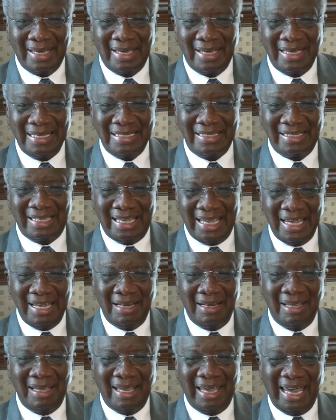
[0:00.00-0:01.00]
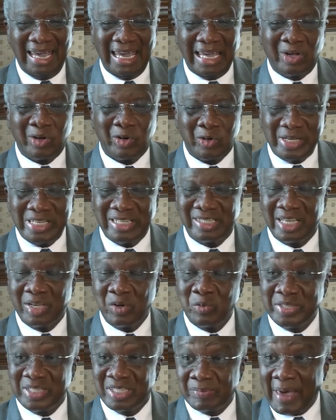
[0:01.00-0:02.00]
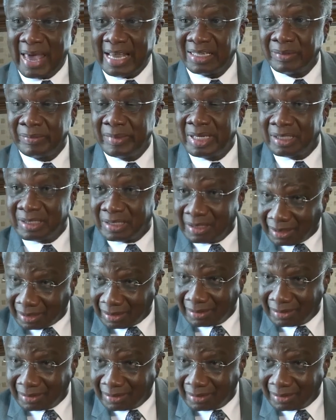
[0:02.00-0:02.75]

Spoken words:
is gaining increasing respectability.